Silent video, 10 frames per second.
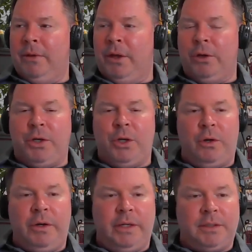that are
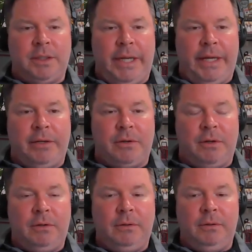curious in
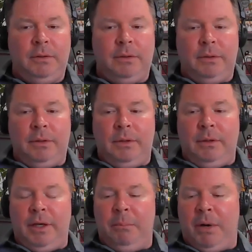nature.
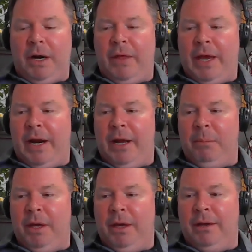And by that, I
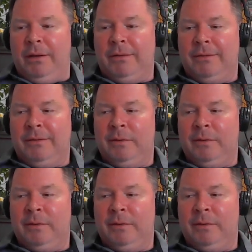mean